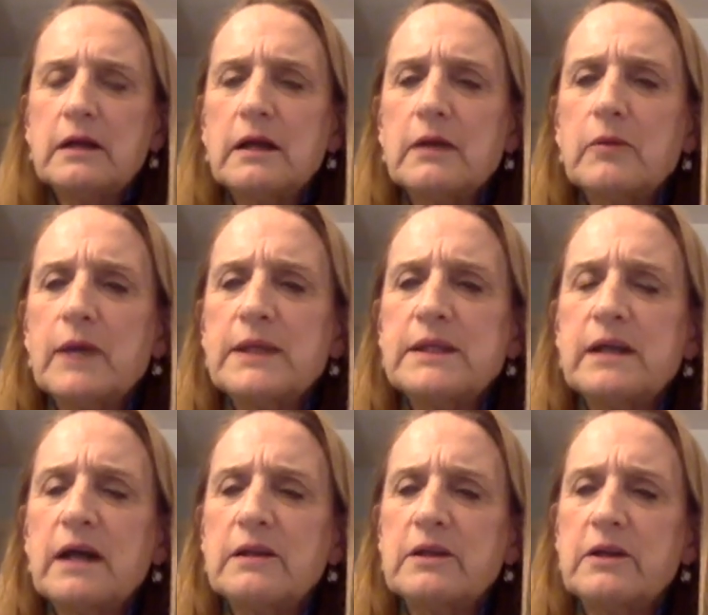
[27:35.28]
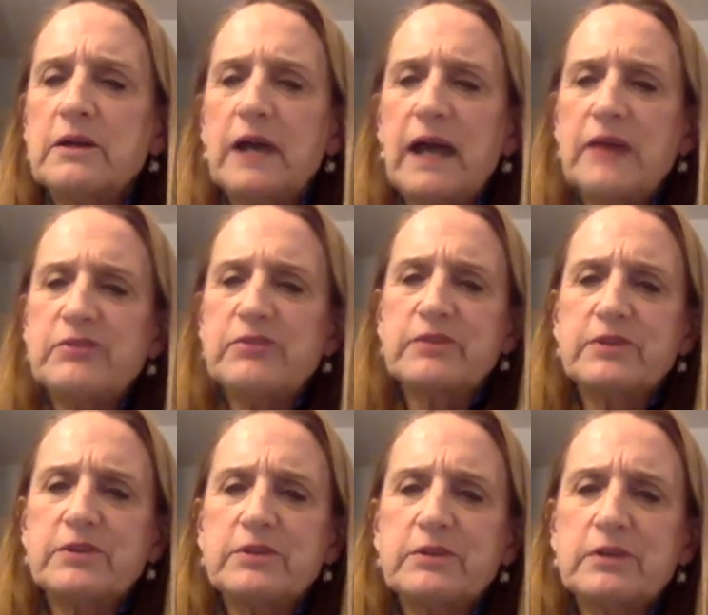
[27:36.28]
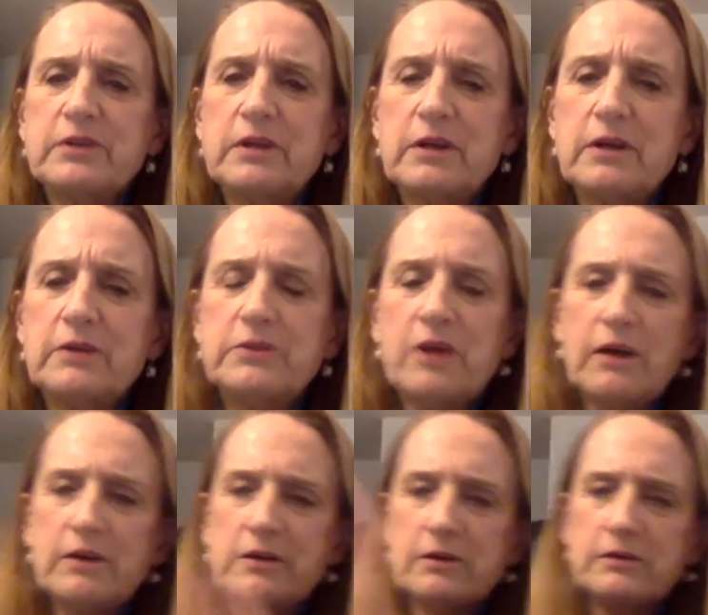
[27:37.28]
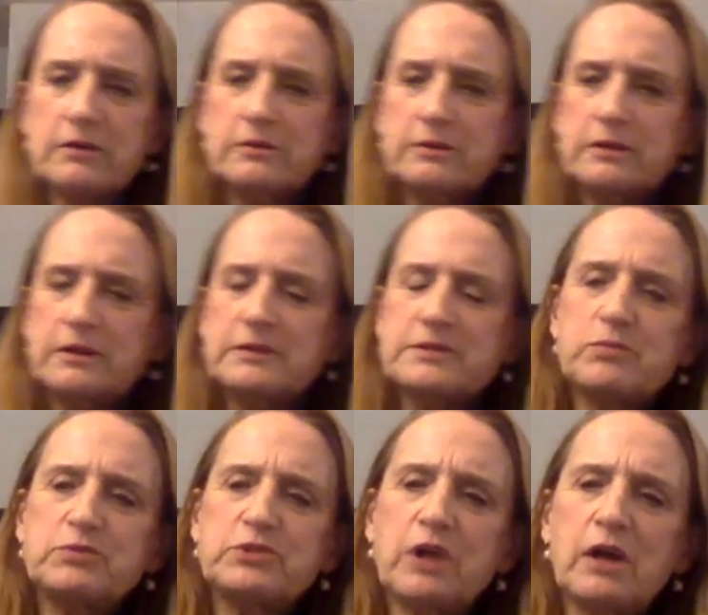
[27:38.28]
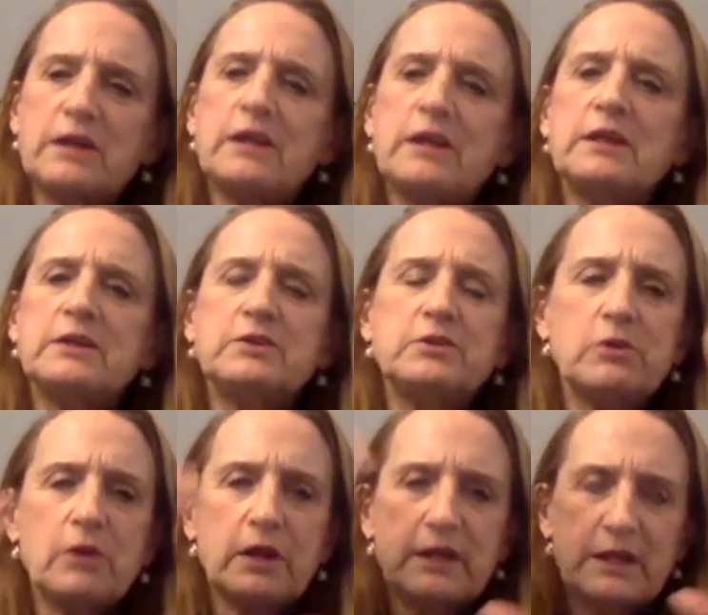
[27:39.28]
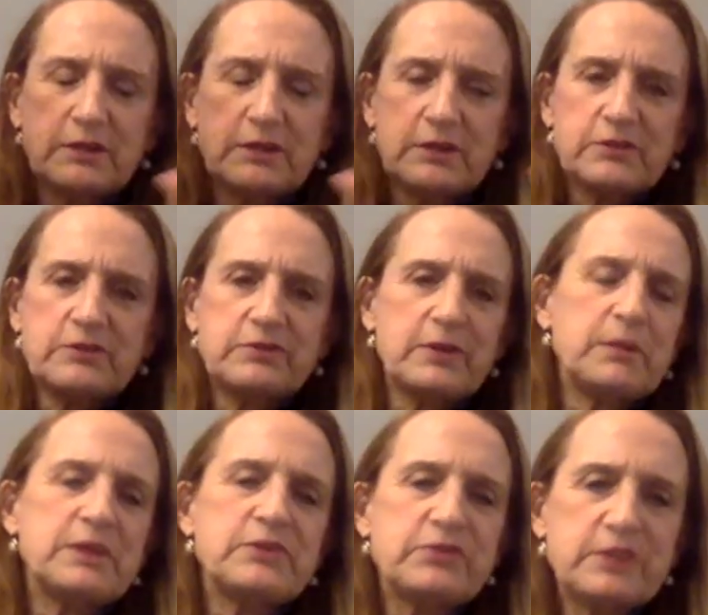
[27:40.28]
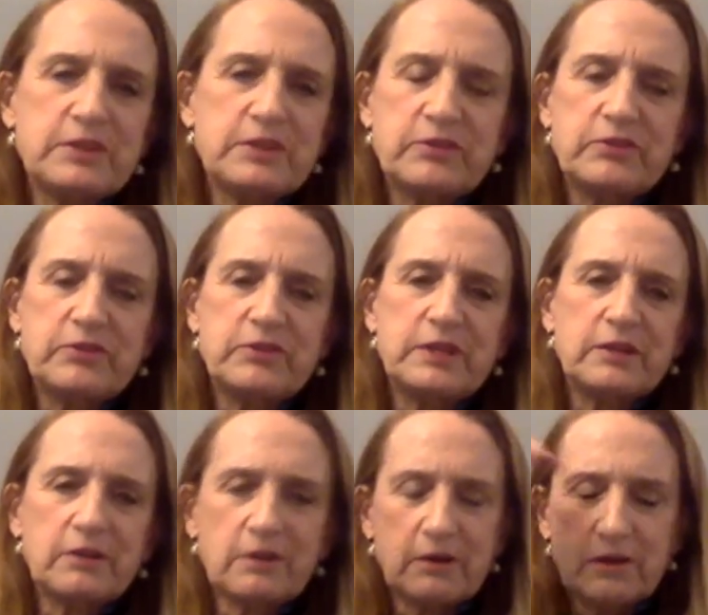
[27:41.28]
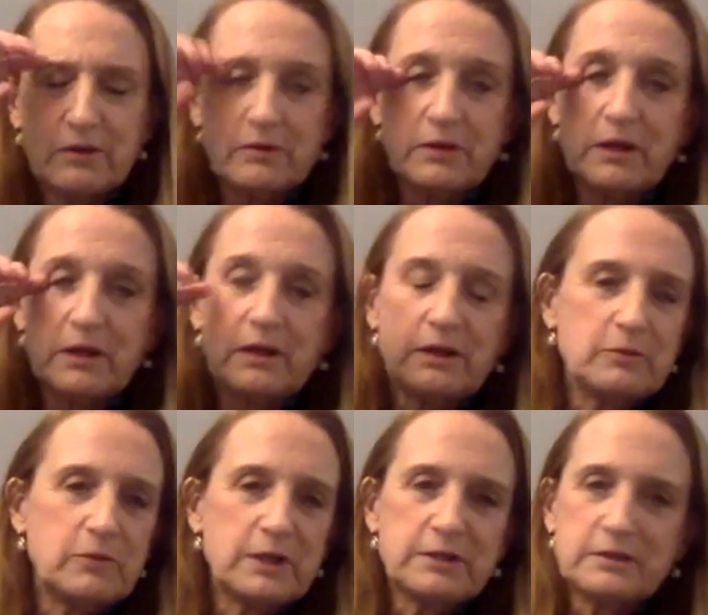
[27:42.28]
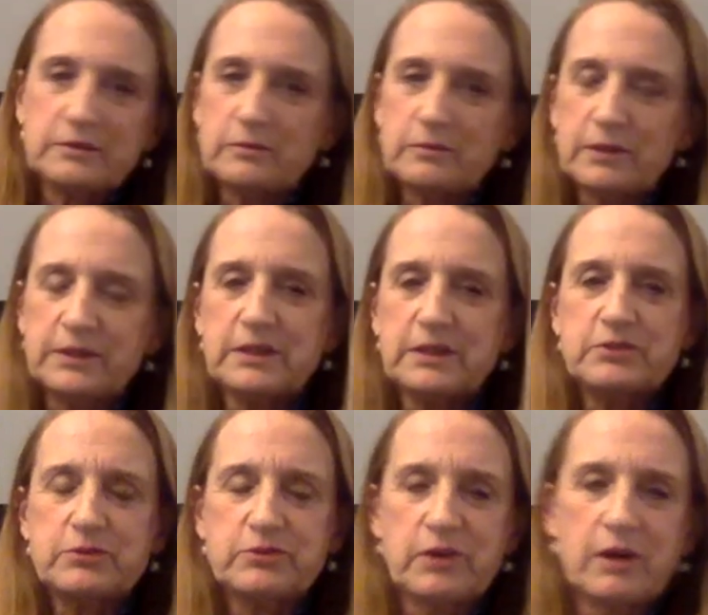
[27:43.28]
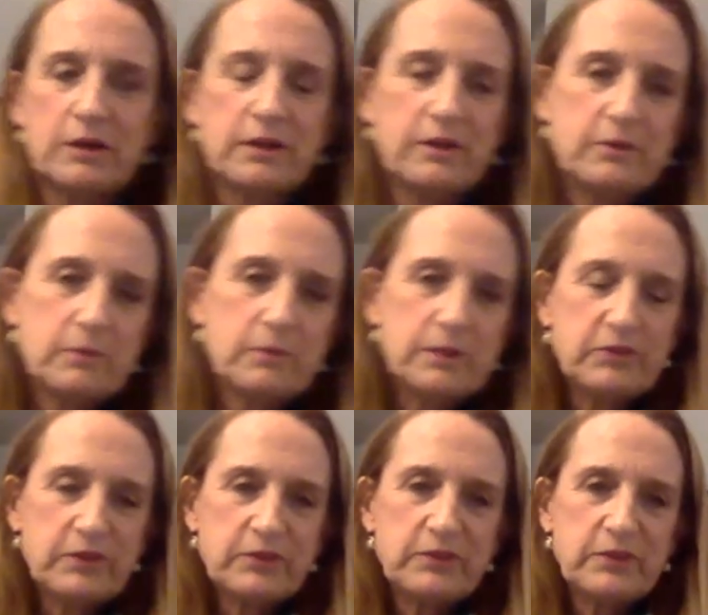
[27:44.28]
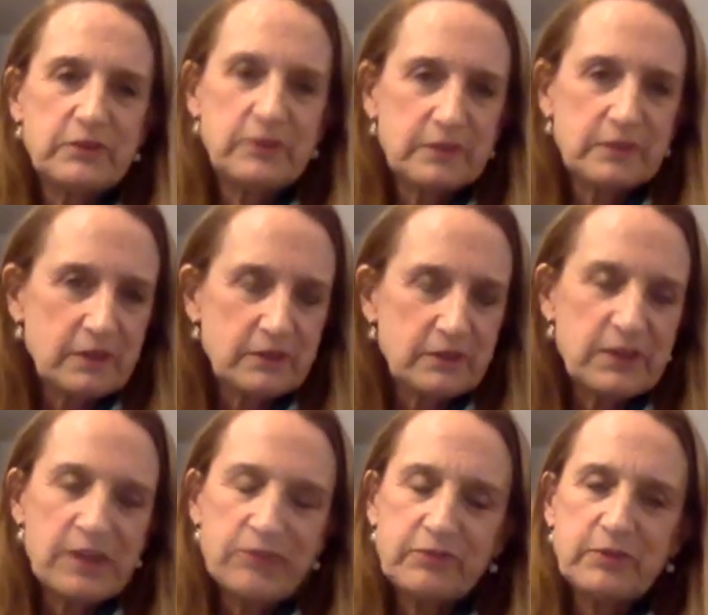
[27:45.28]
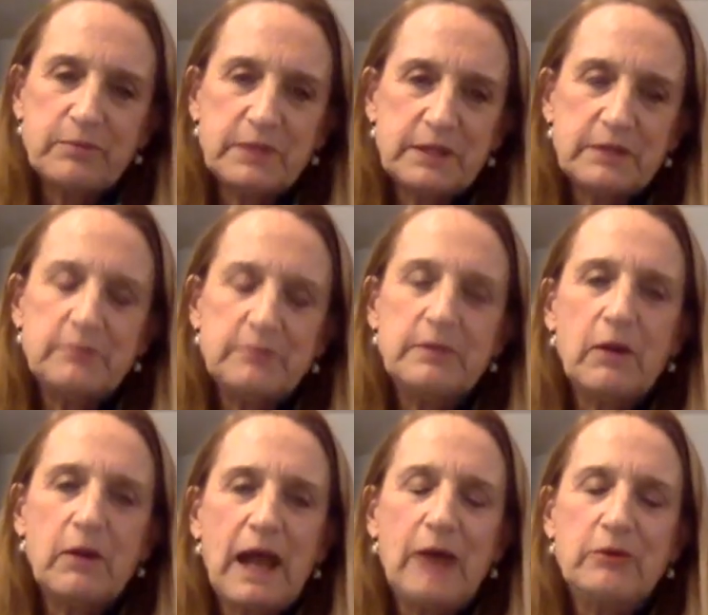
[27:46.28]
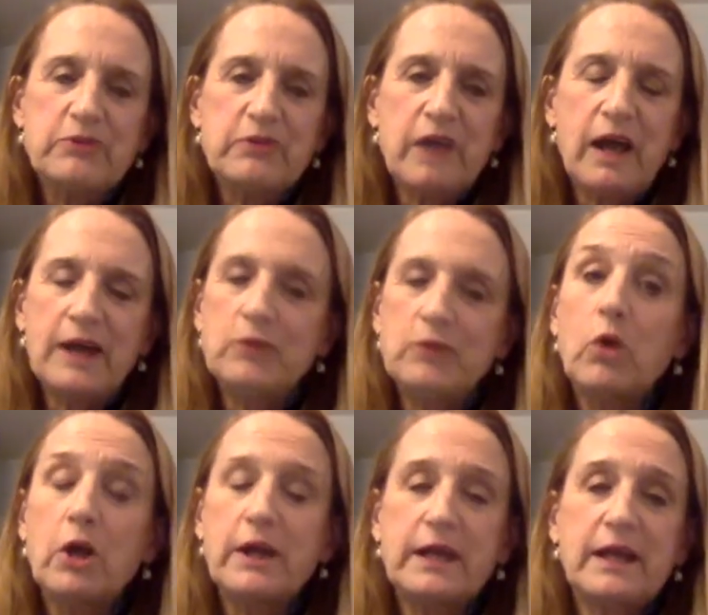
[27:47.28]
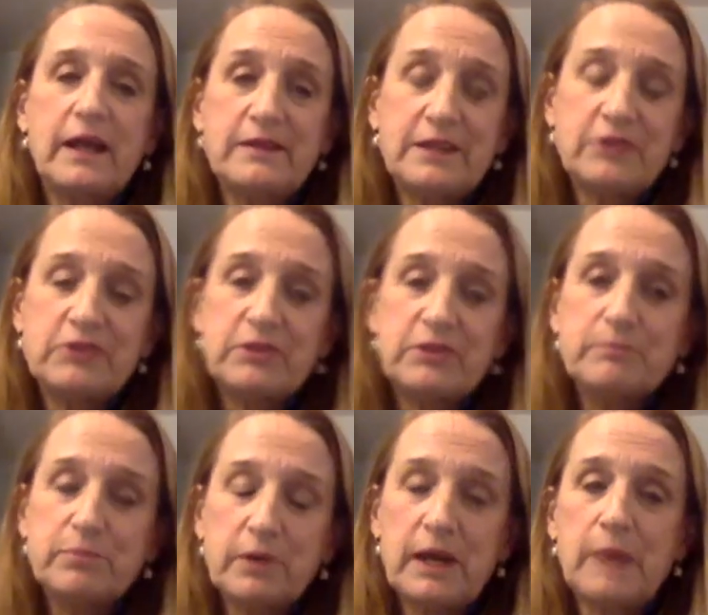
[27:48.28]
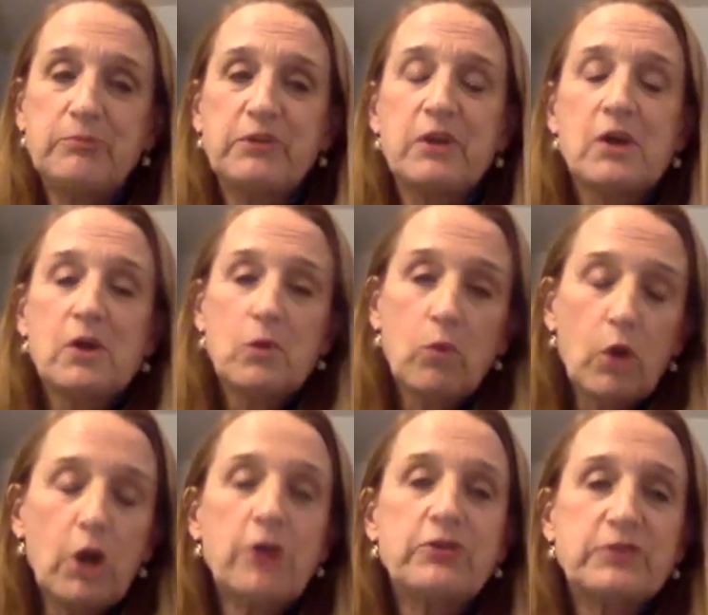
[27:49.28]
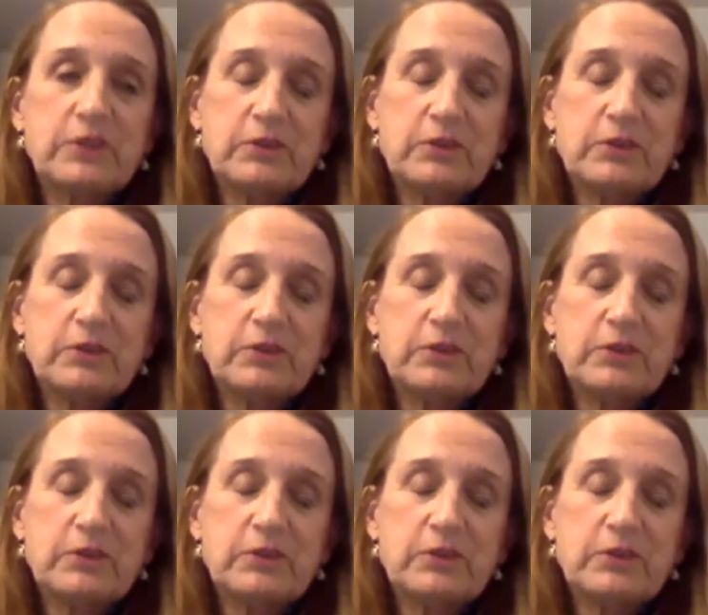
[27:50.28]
Wendy Cutler asks if her daughter is jogging in New York and somebody sneezes near her, what the issues are. In other words, is it safe to be outside working? I think she perhaps works